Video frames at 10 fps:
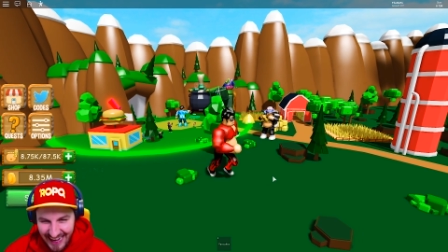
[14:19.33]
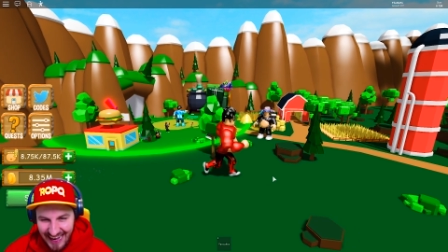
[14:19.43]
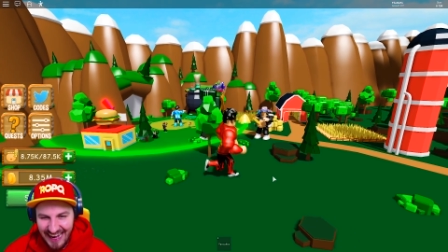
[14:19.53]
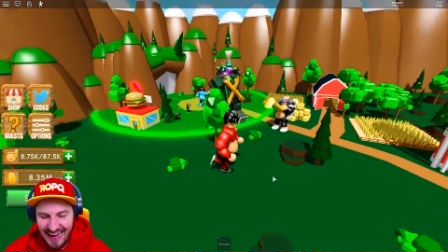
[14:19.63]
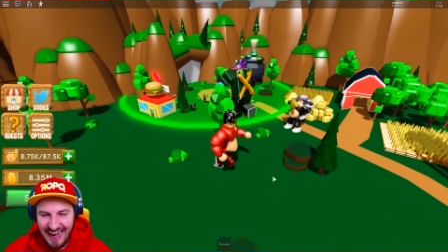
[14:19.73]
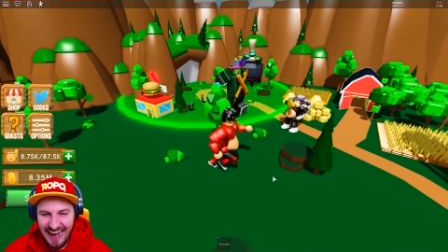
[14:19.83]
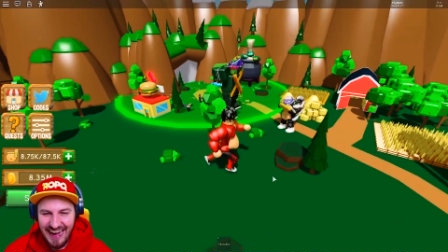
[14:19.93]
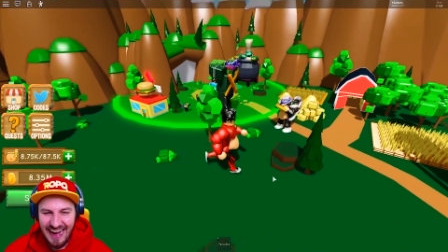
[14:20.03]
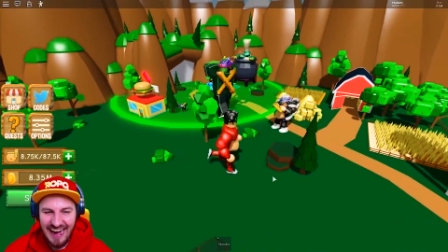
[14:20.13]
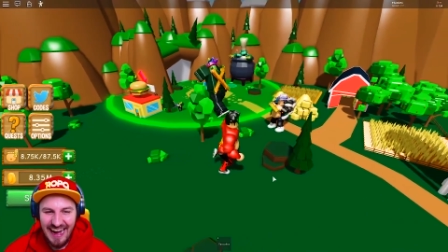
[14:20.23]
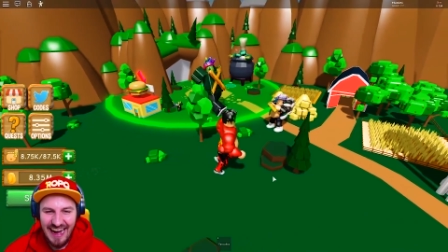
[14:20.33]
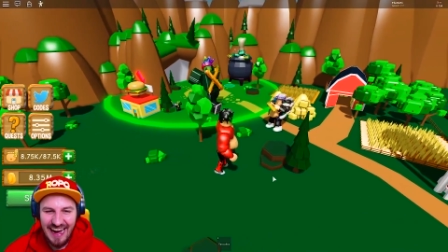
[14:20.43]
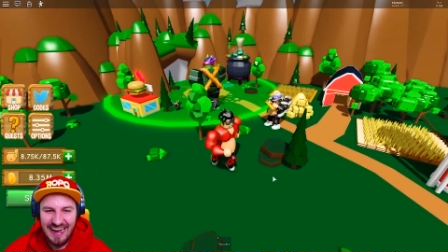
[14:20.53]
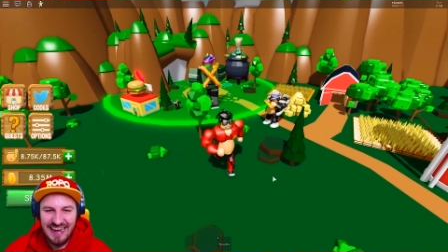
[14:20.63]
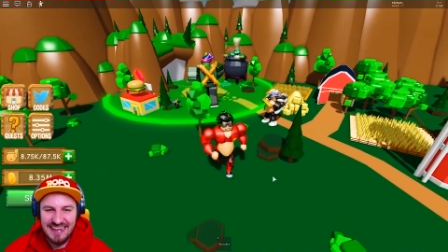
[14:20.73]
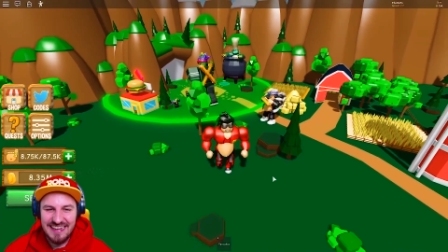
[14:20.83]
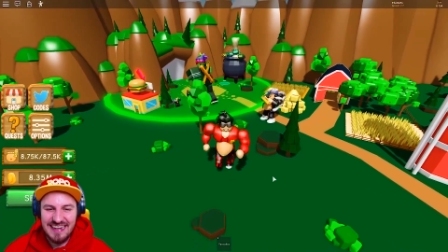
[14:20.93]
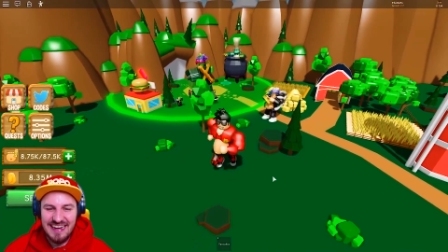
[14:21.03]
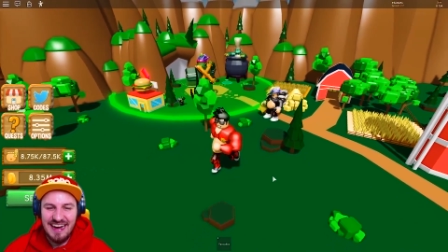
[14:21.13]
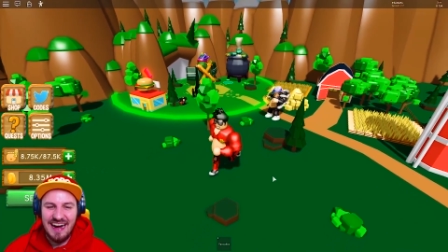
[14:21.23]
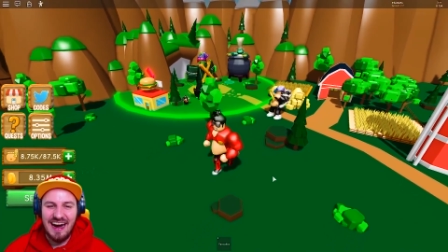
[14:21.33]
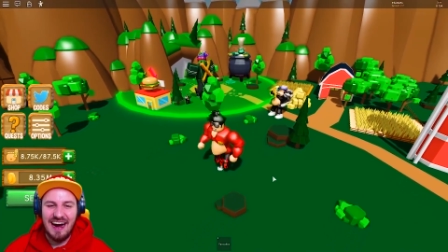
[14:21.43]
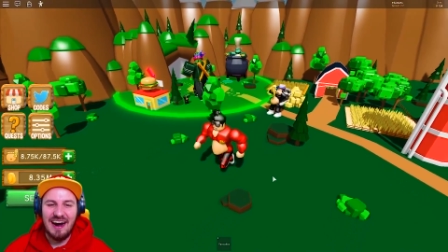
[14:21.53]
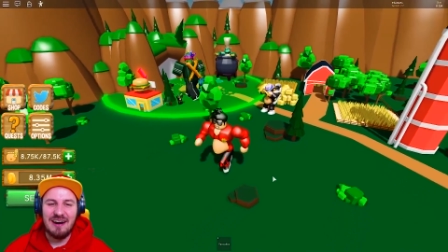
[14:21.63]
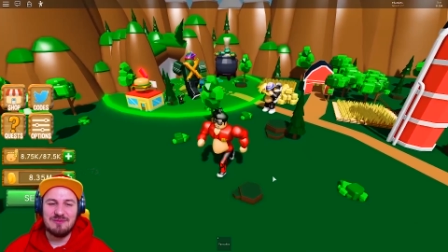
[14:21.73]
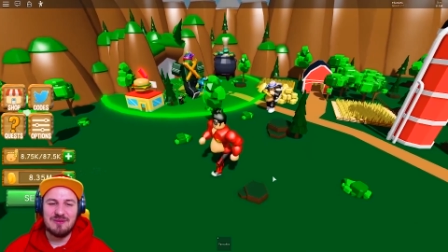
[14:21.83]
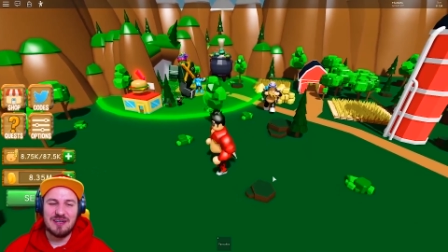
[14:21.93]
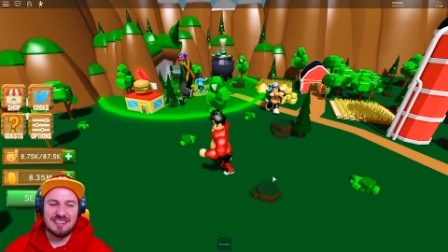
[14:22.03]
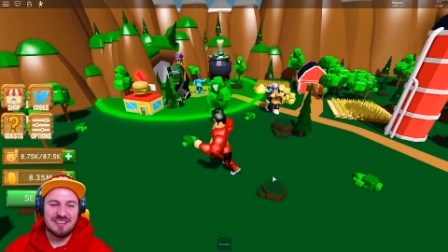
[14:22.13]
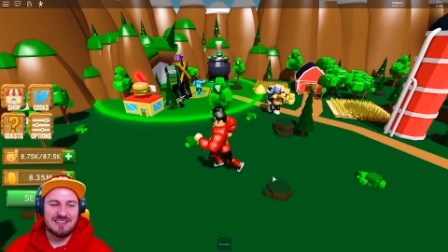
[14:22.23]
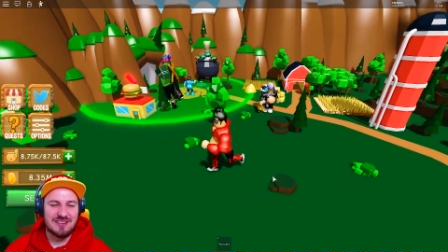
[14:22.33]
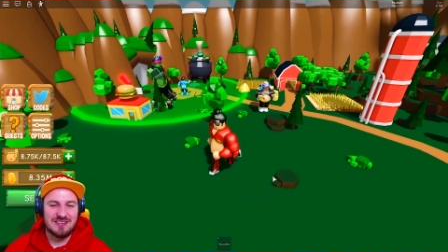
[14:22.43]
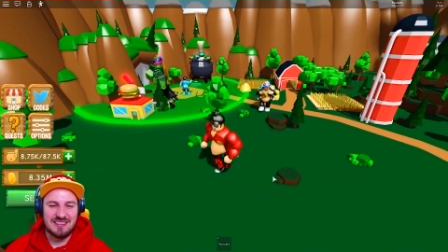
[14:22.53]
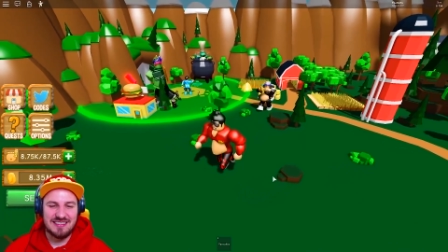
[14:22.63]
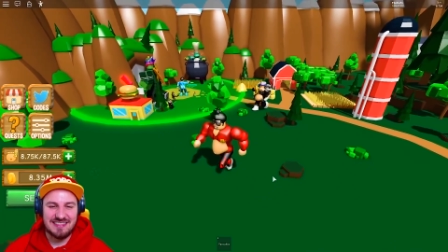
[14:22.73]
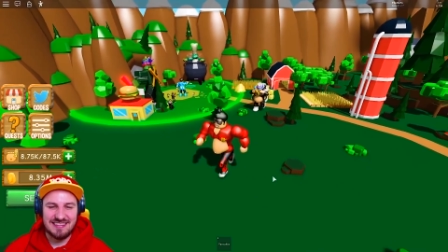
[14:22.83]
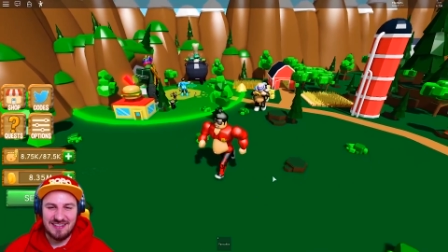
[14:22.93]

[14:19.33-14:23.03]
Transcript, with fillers: because I was full, maybe. Oh, my goodness.